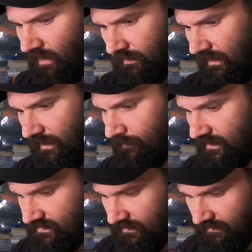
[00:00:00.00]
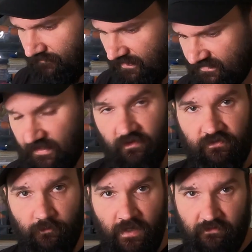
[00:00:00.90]
yeah, that basically, if that sells,
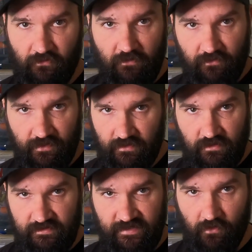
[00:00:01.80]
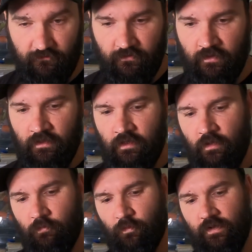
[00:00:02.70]
I'll pay for everything in itself.
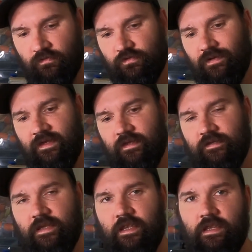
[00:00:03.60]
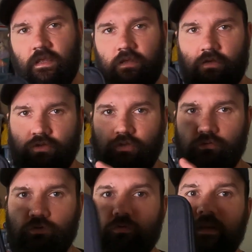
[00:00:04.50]
But we also had a
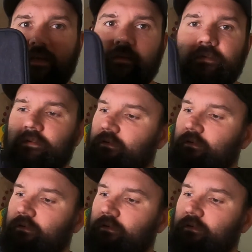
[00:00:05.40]
U Green.